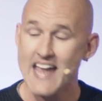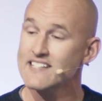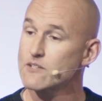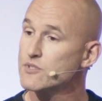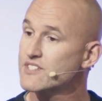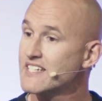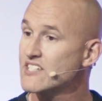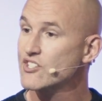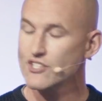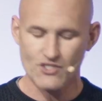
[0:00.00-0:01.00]
and it was
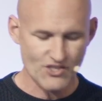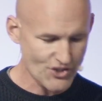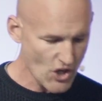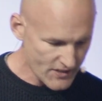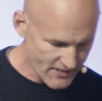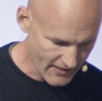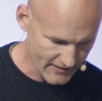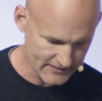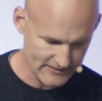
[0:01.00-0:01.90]
disconcerting.